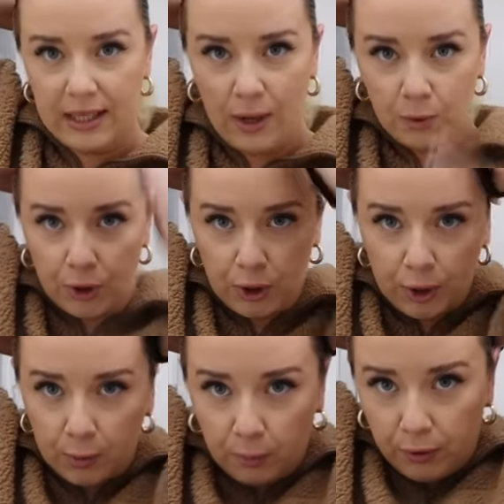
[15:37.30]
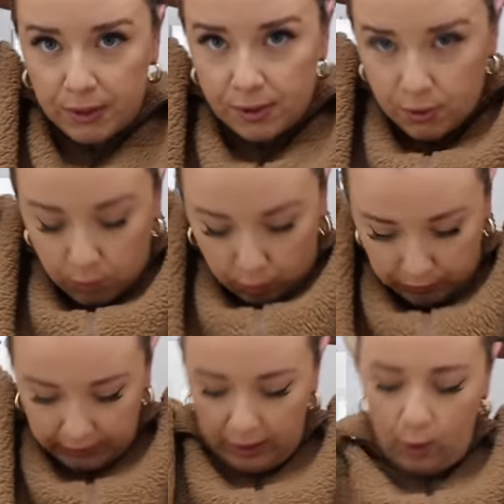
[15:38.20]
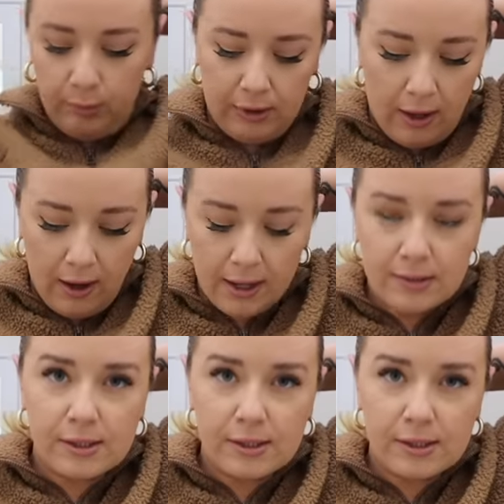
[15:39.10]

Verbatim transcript: that with the good bristles will really help a lot.